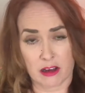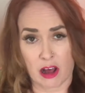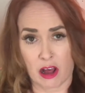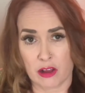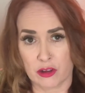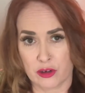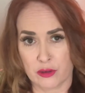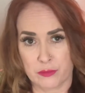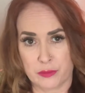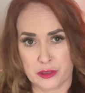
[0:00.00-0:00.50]

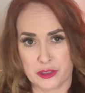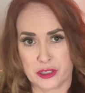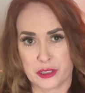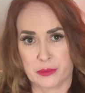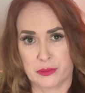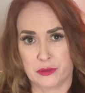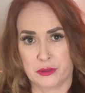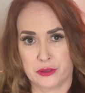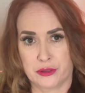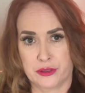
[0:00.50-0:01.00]
call her
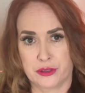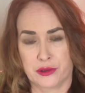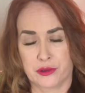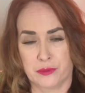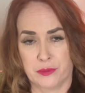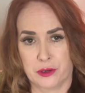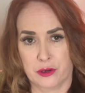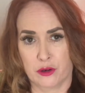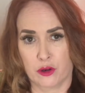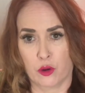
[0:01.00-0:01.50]
music producer the
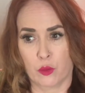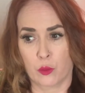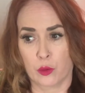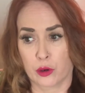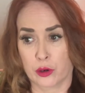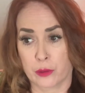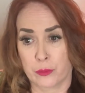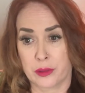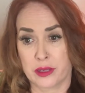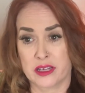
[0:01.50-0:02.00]
miracle
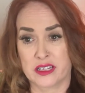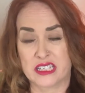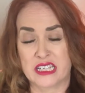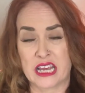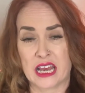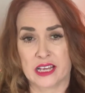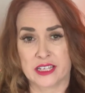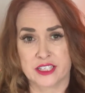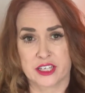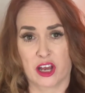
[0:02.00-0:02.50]
worker because he
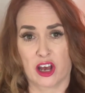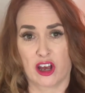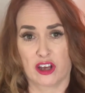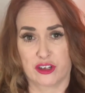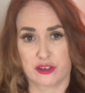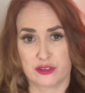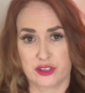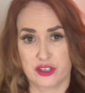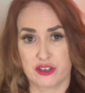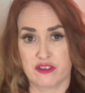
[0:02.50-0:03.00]
has to
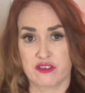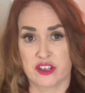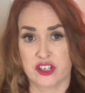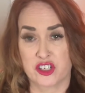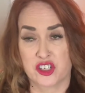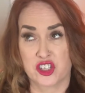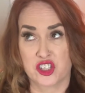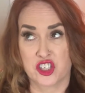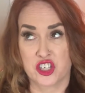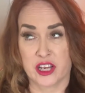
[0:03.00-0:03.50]
auto-tune the
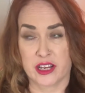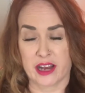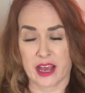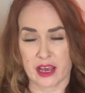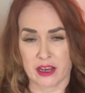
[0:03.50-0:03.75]
shit